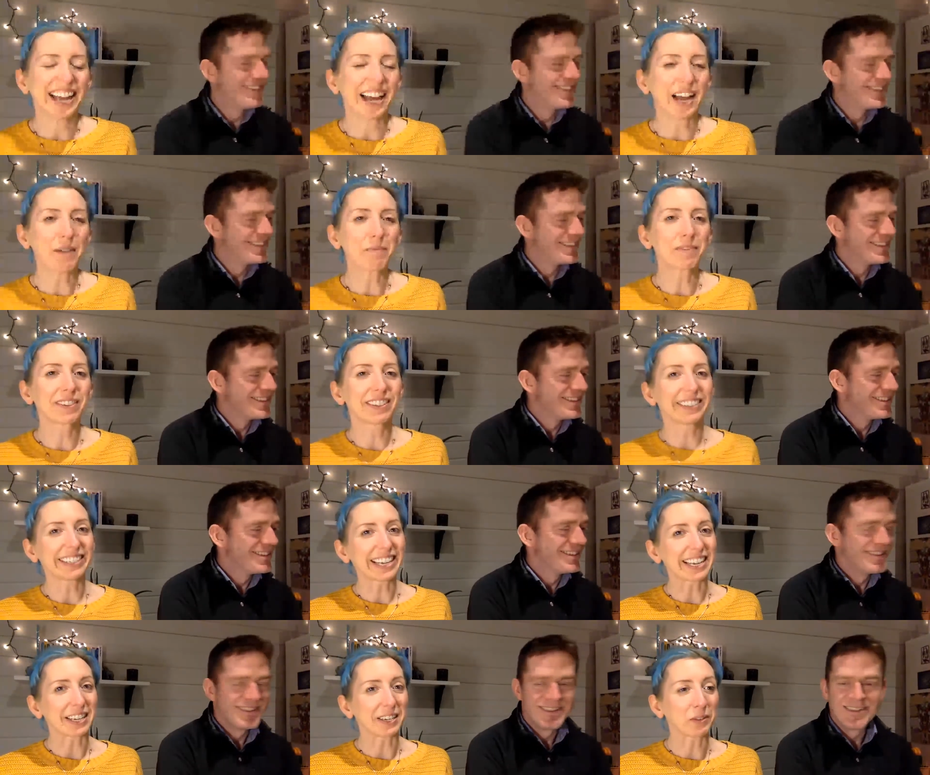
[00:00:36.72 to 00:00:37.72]
Speaker 1: Um,
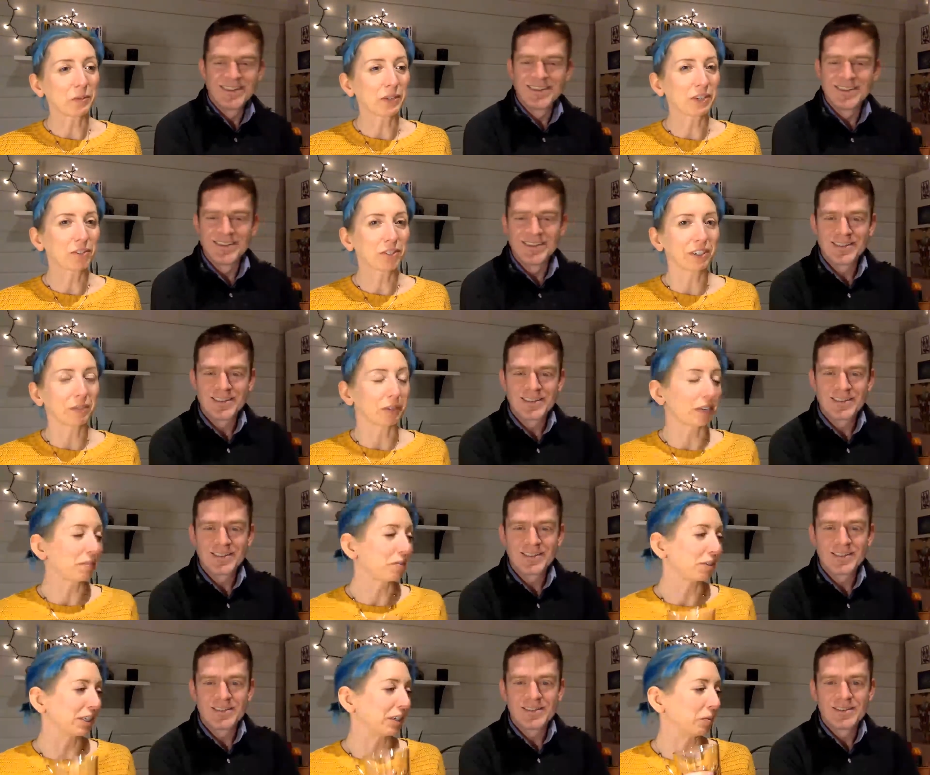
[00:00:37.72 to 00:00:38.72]
today we drink. Well, I'm
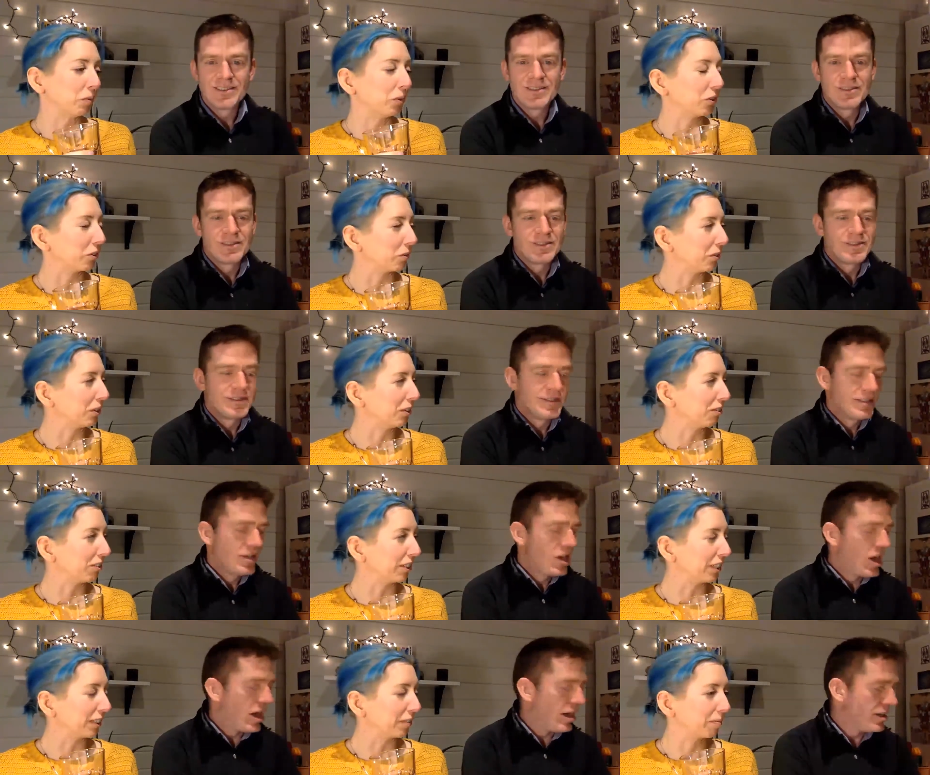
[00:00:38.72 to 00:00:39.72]
drinking water. What are you
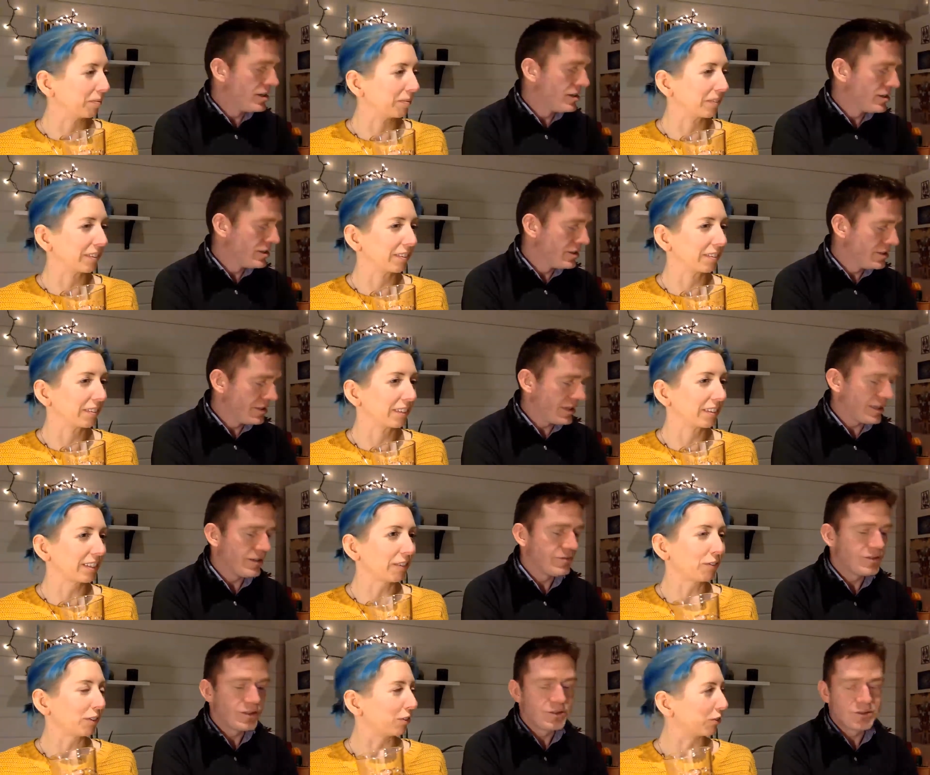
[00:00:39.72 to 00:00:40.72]
drinking? I have
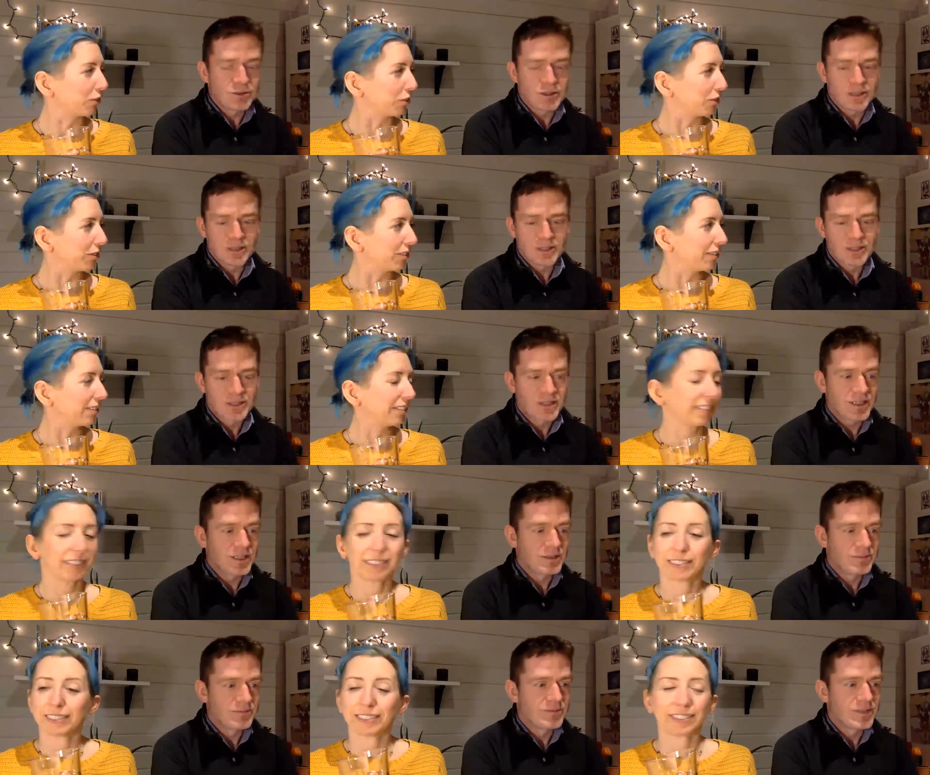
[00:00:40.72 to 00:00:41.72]
daffodil no juice.
Speaker 2: Drink. I
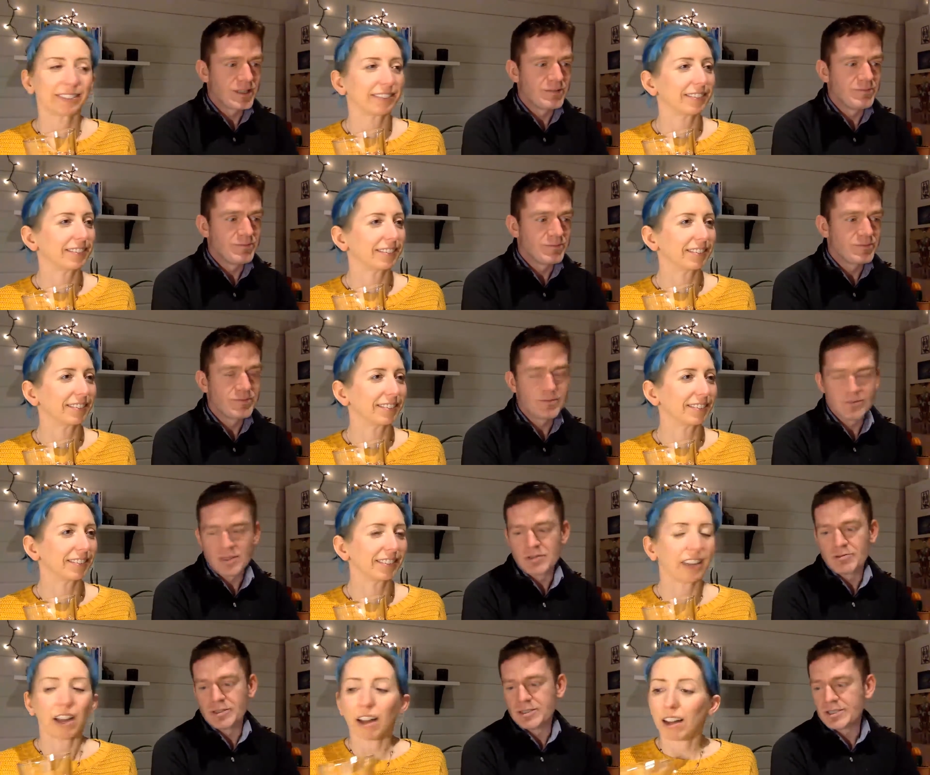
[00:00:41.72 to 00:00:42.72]
am. I'm
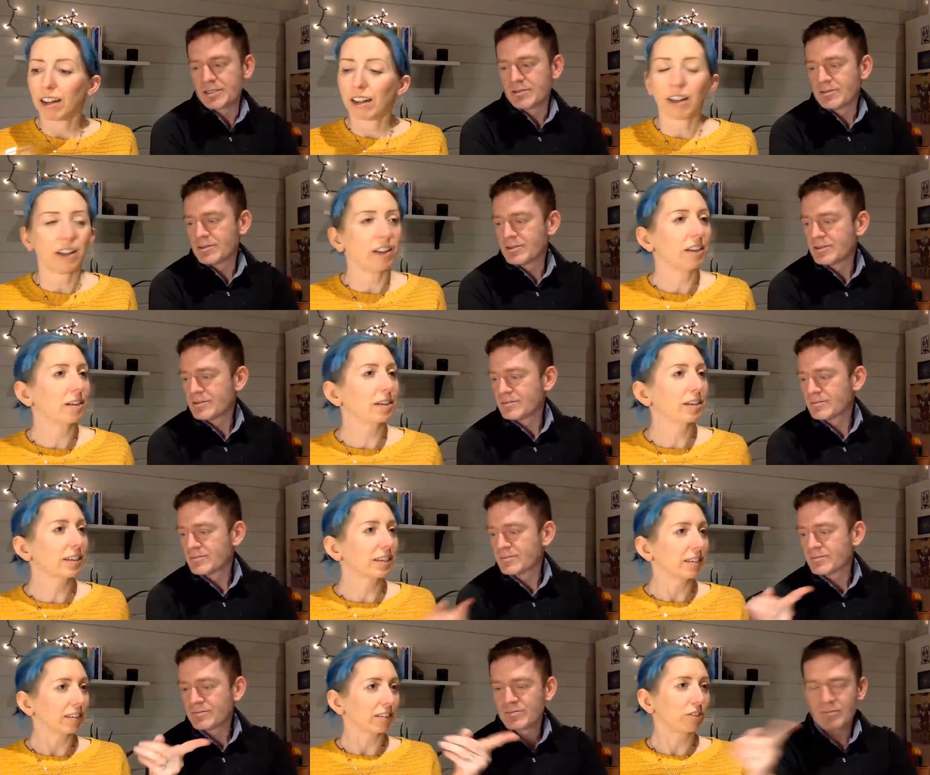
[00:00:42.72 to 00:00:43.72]
misery Joe.
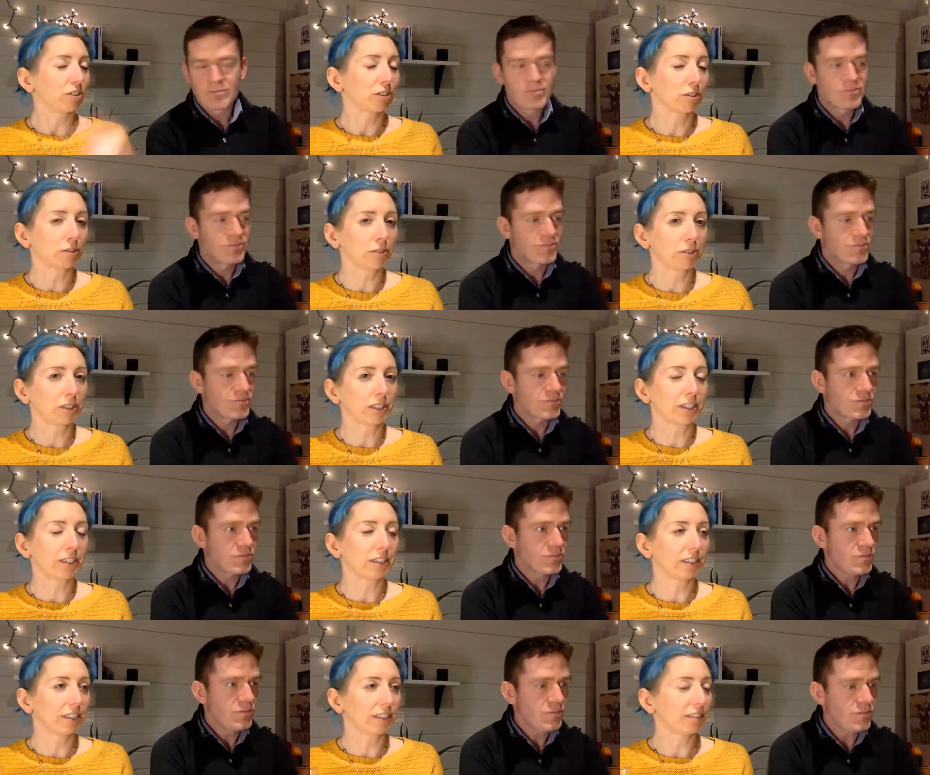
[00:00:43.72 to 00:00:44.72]
Speaker 1: Show
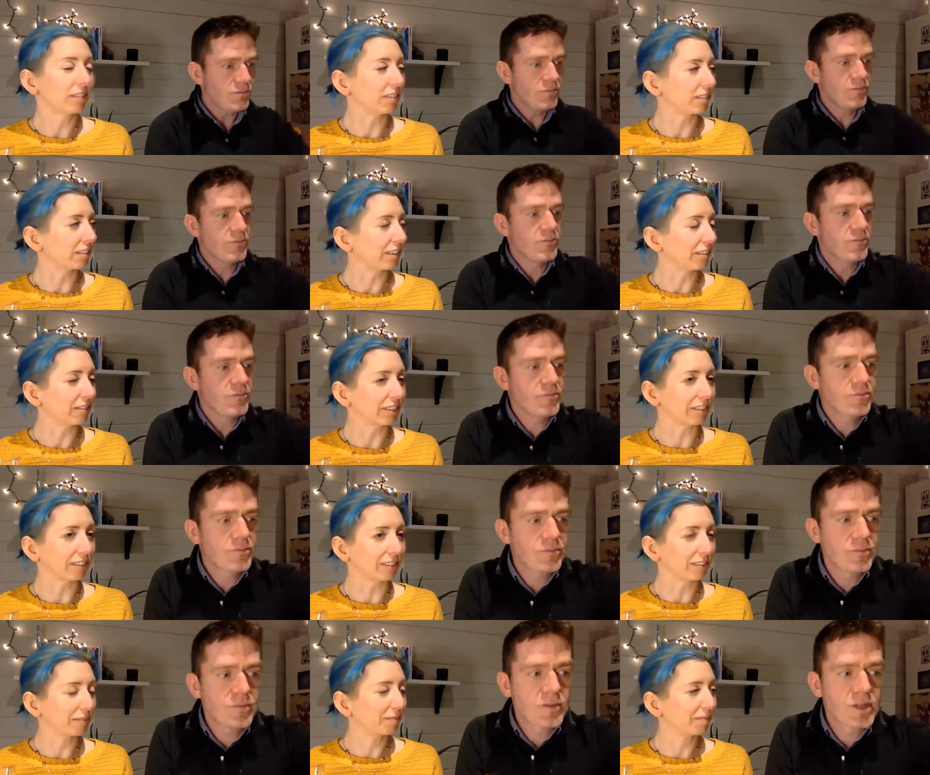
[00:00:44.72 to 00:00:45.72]
the listeners the daffodils.